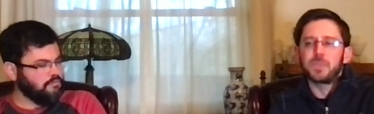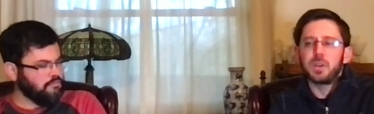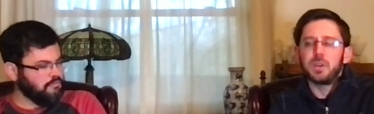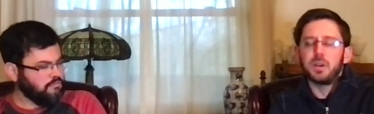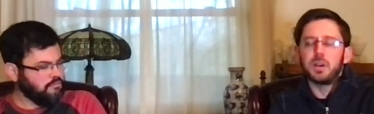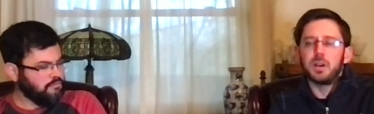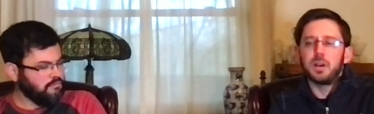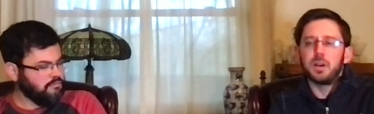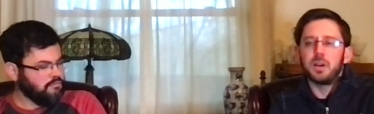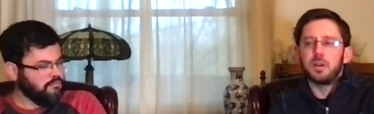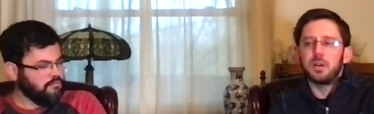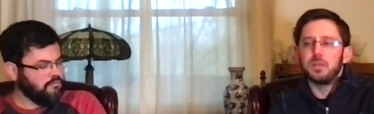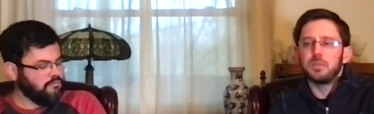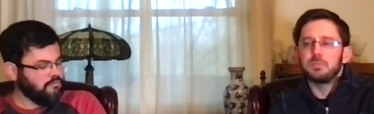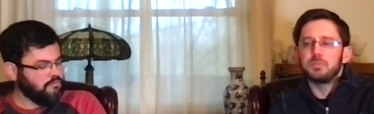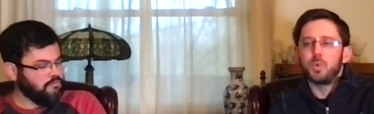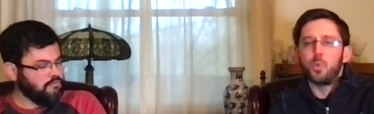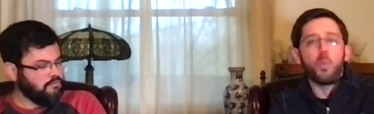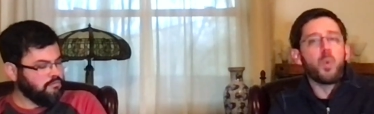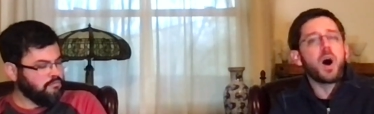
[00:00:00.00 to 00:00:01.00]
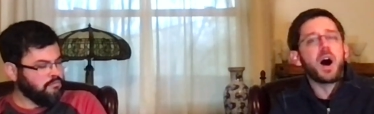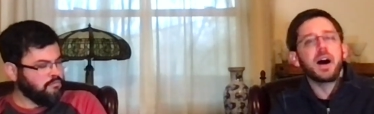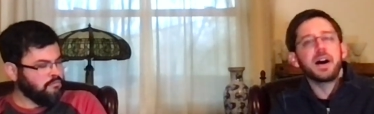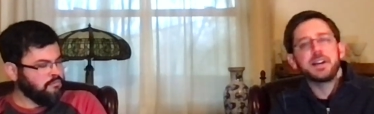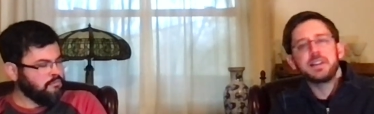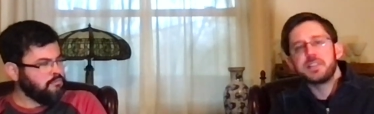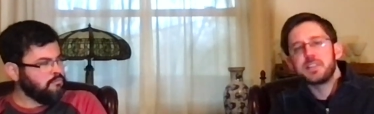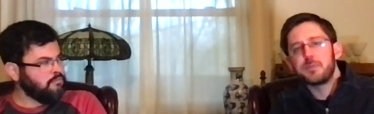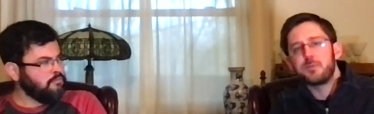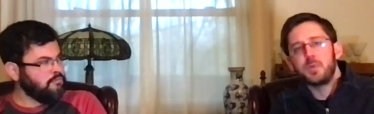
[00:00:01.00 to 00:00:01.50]
Speaker 1: uh,
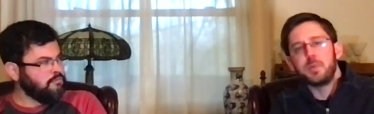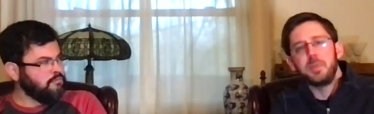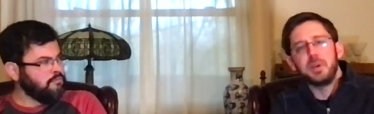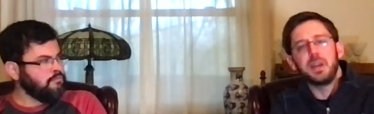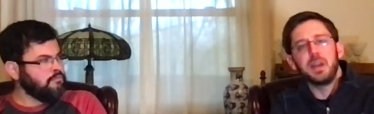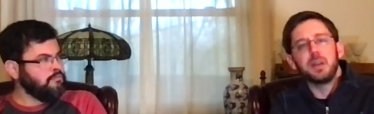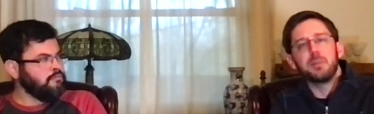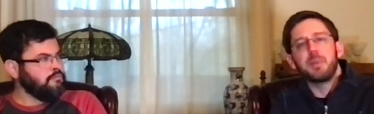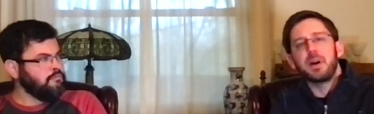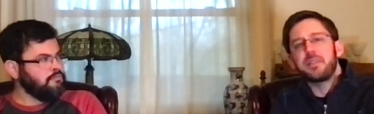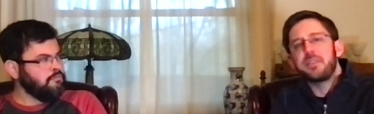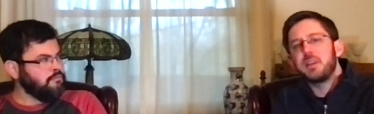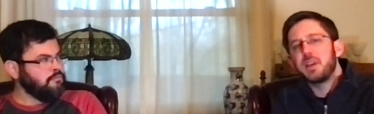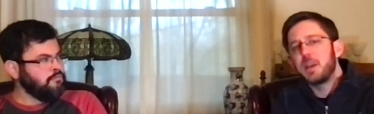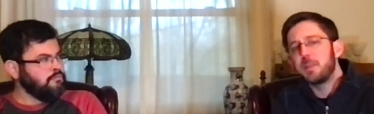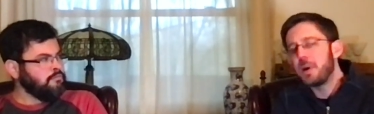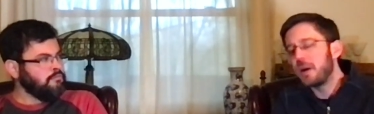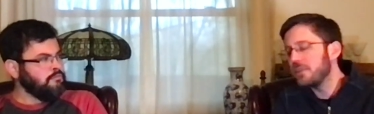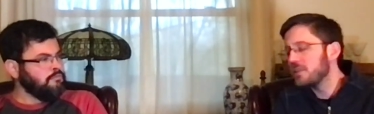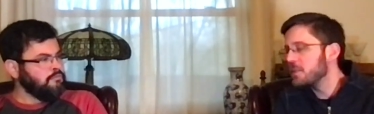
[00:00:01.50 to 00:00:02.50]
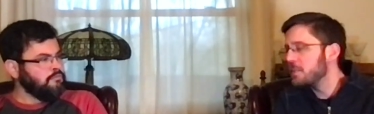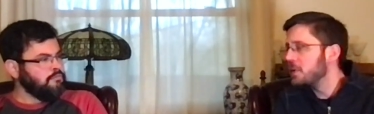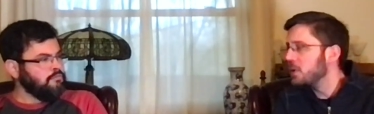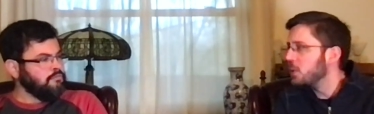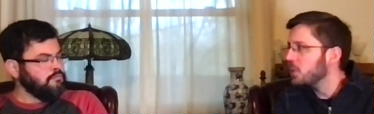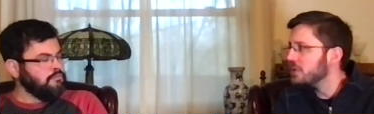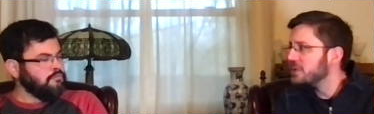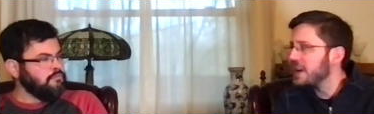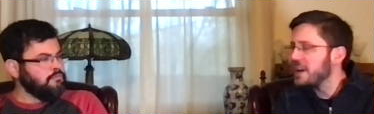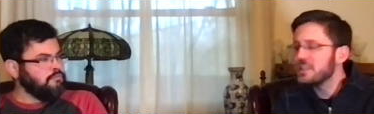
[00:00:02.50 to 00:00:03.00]
wise if we begin by thinking about some of the
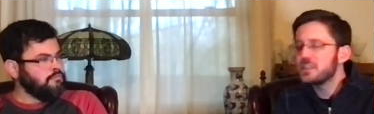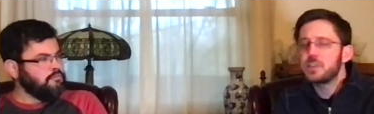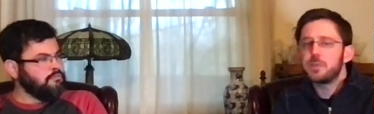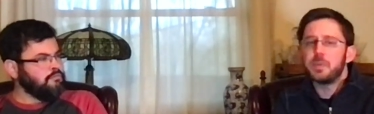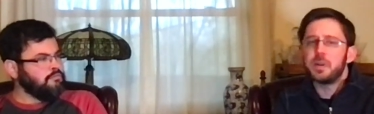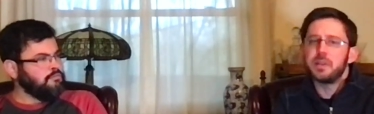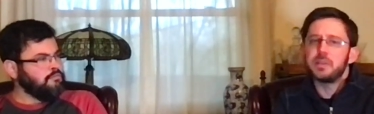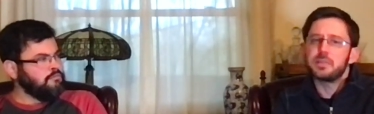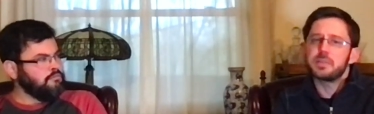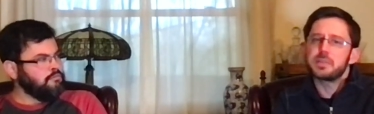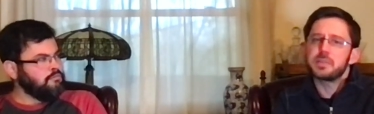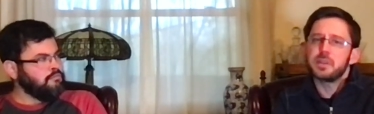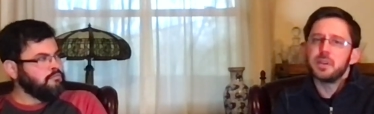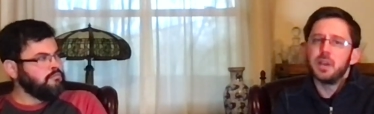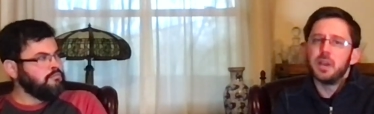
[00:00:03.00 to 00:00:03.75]
Old Testament